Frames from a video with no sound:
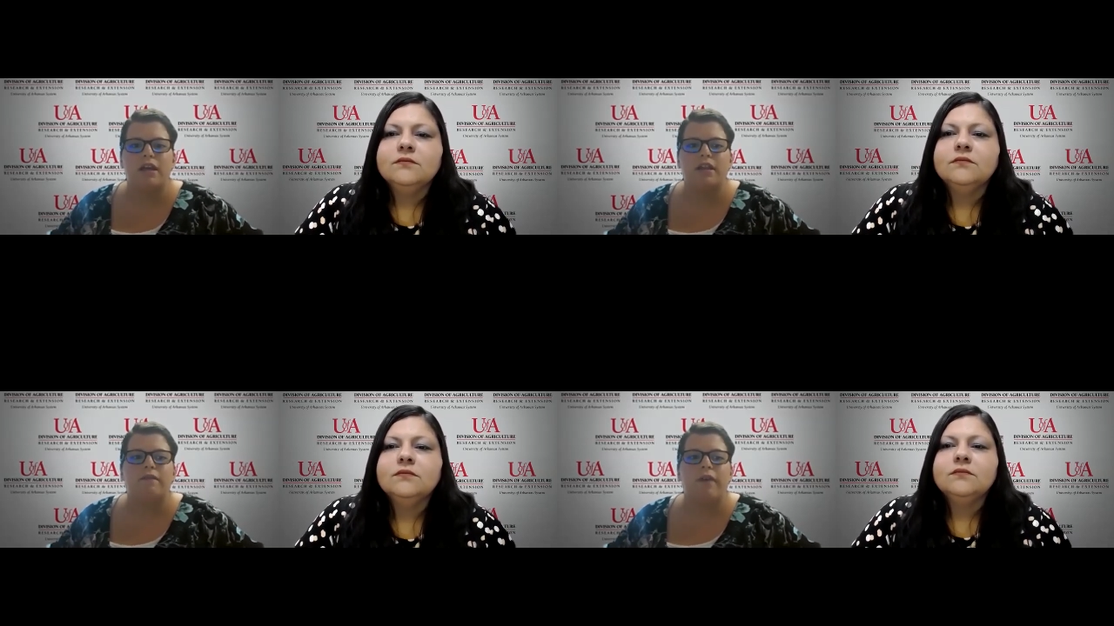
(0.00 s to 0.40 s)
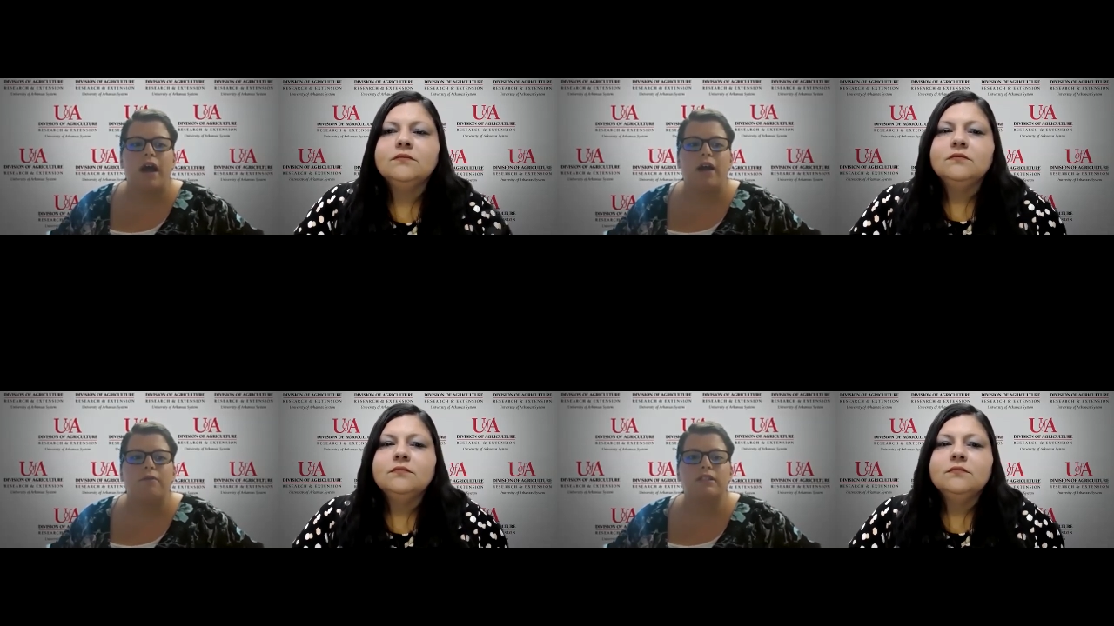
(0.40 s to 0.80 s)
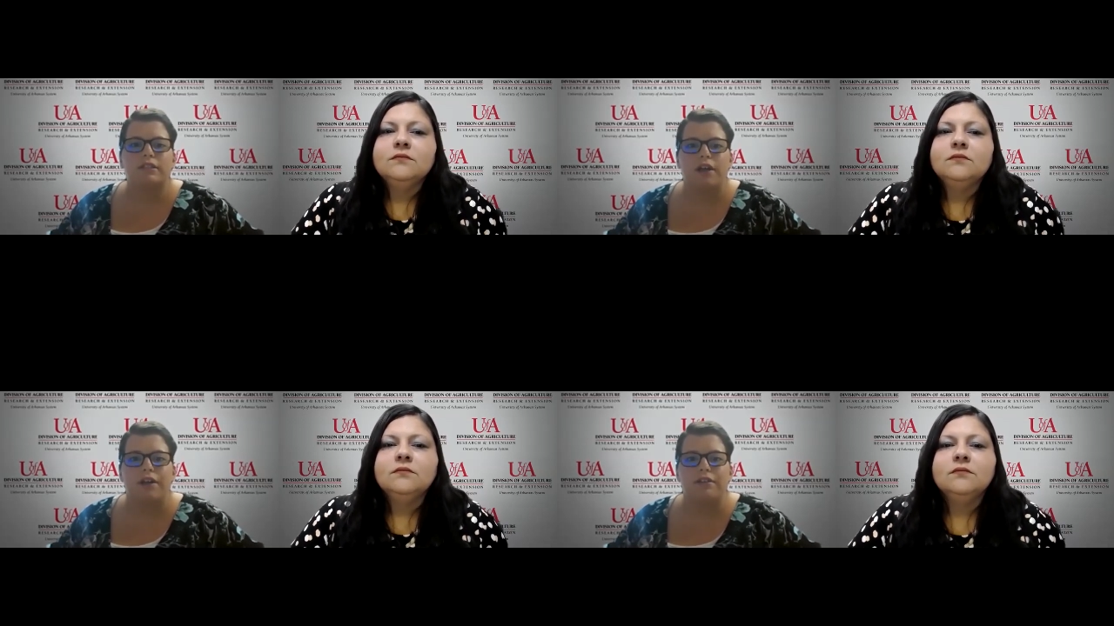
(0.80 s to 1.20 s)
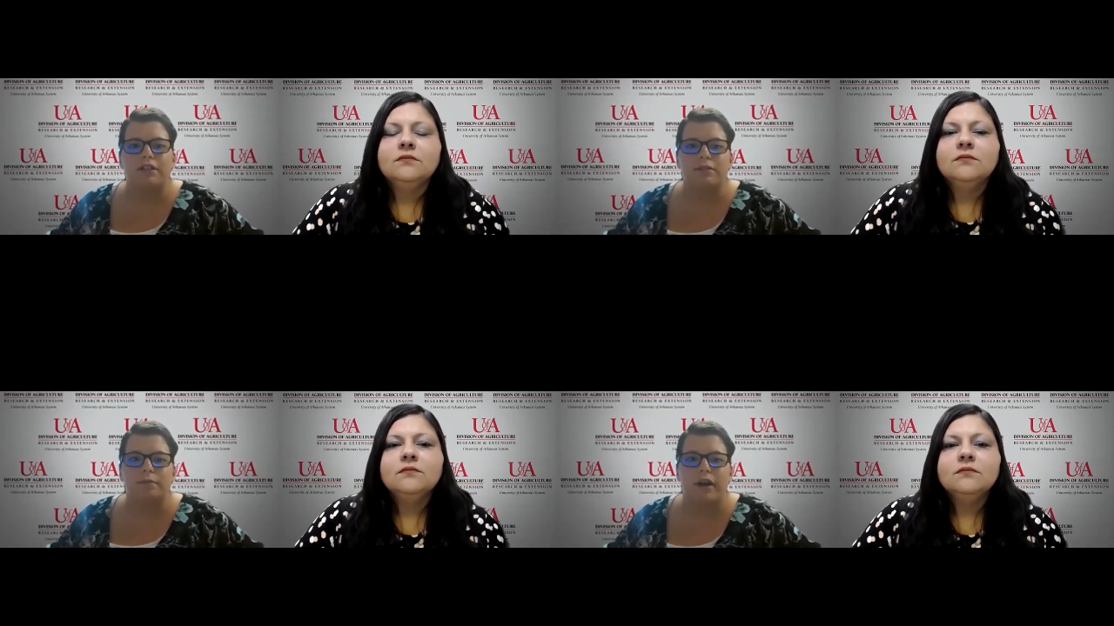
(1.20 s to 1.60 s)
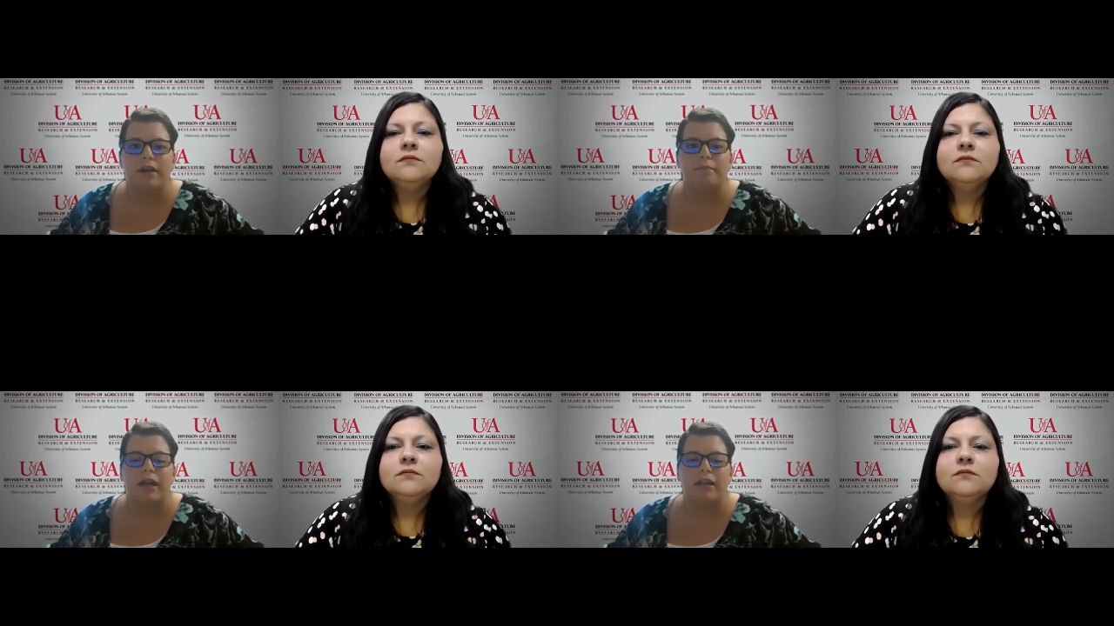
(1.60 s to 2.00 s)
Speaker 1: The virus is thought to
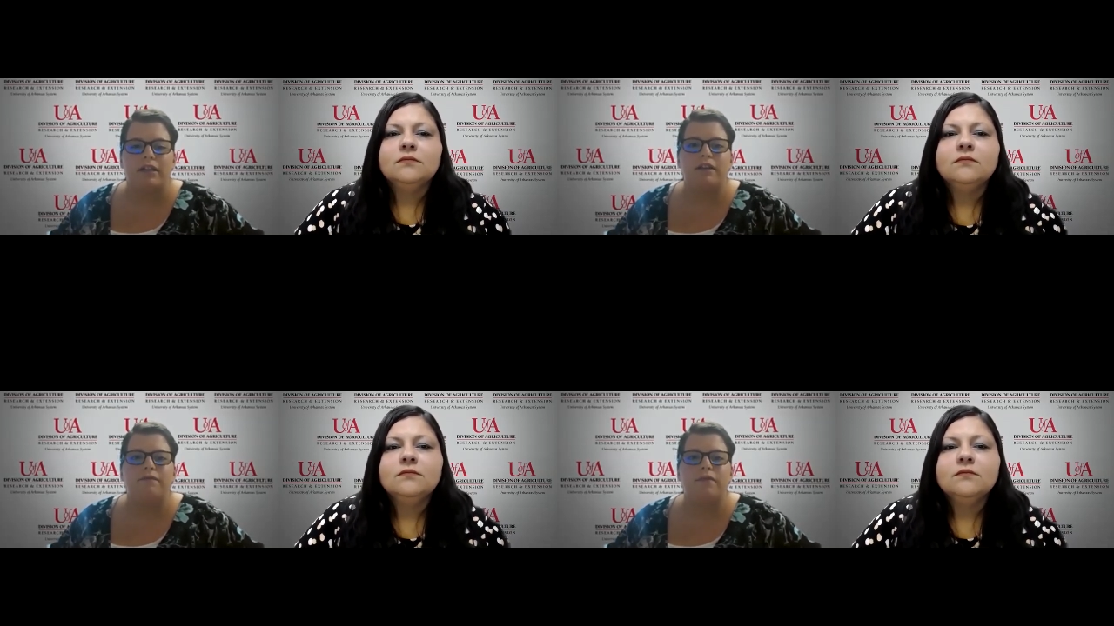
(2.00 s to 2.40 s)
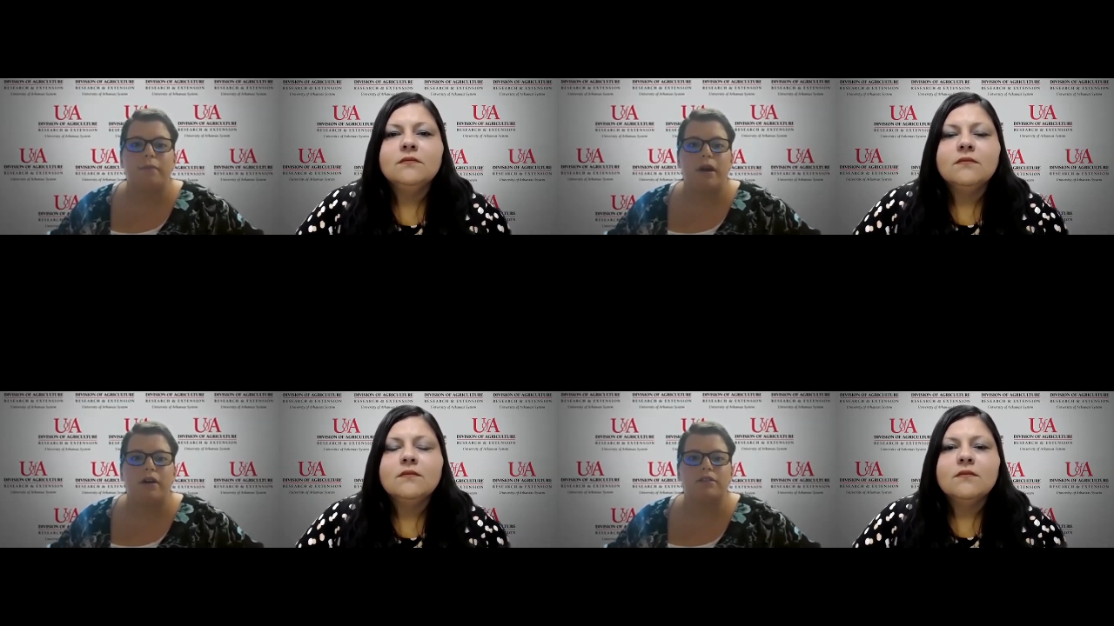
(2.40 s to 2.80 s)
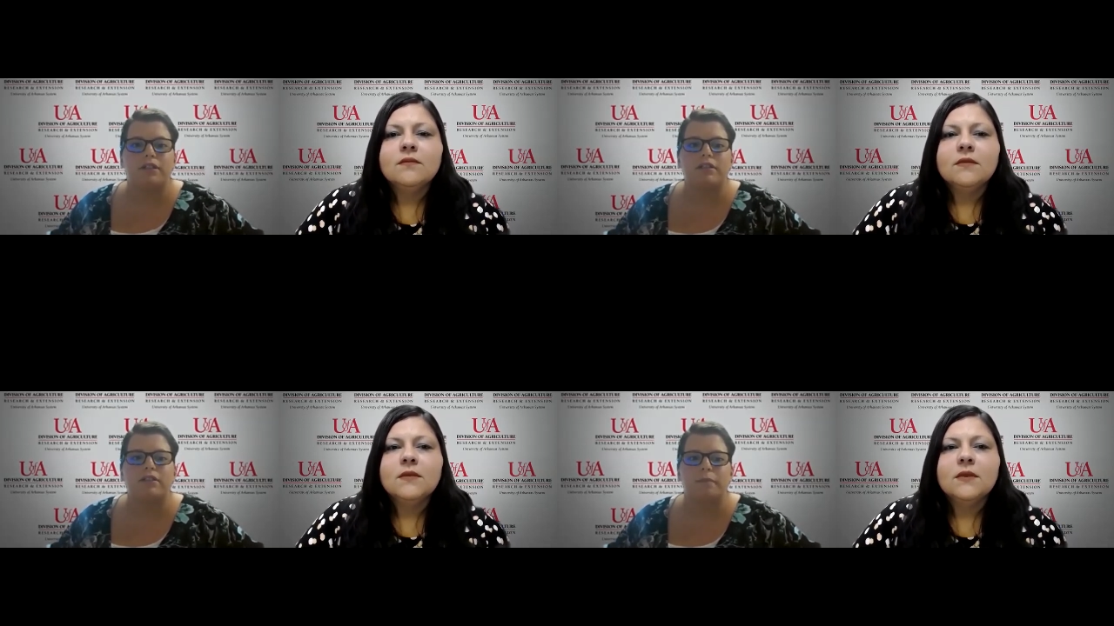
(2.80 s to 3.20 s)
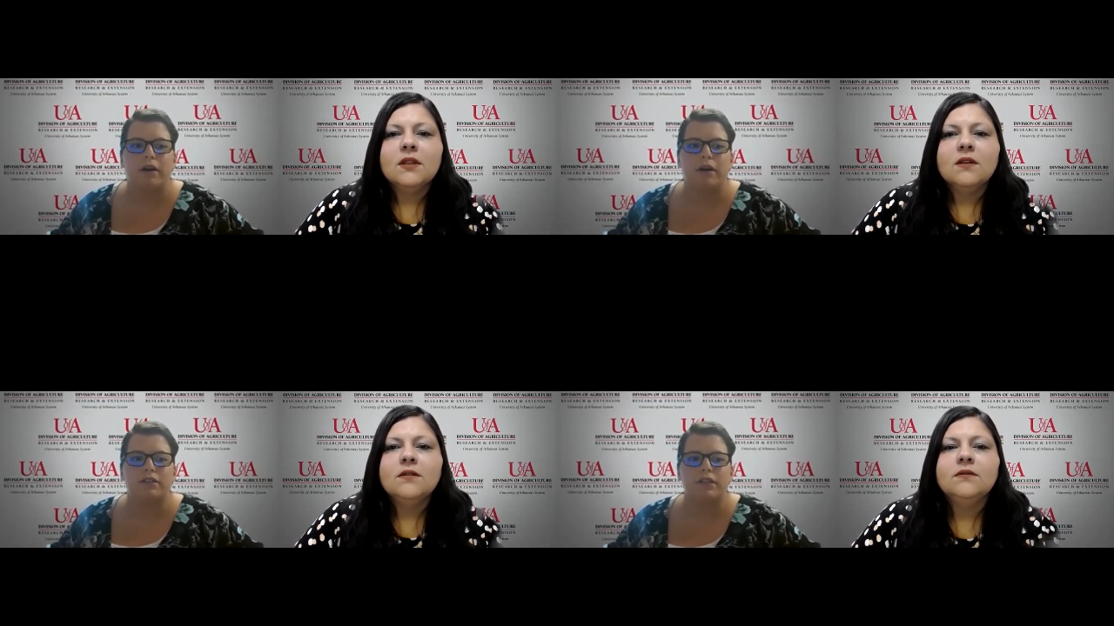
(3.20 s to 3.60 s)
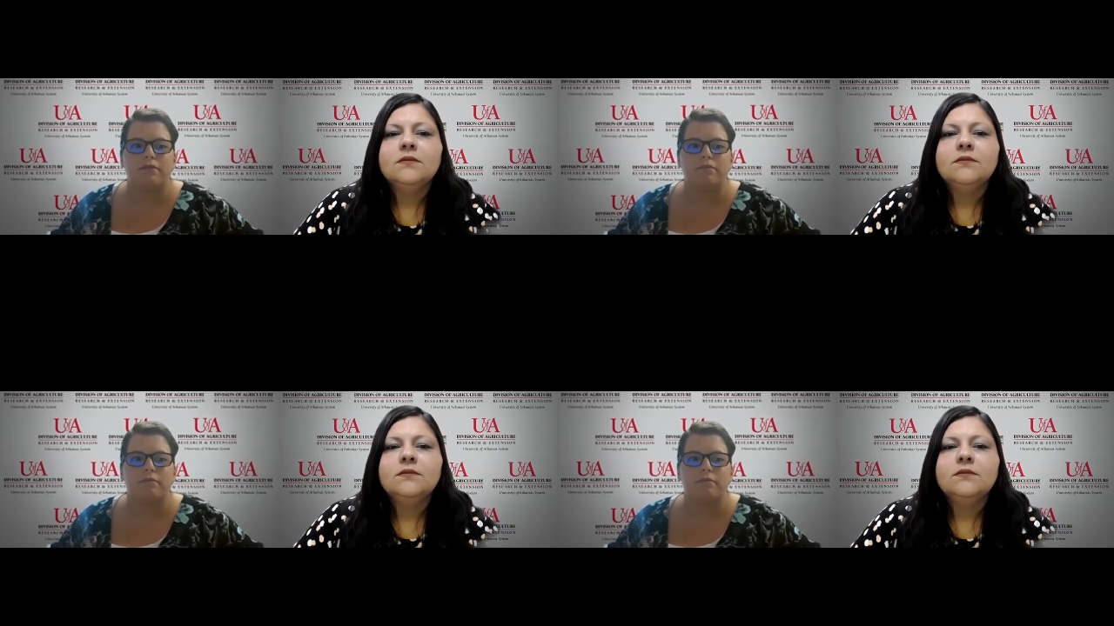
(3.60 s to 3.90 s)
spread mainly from person to person.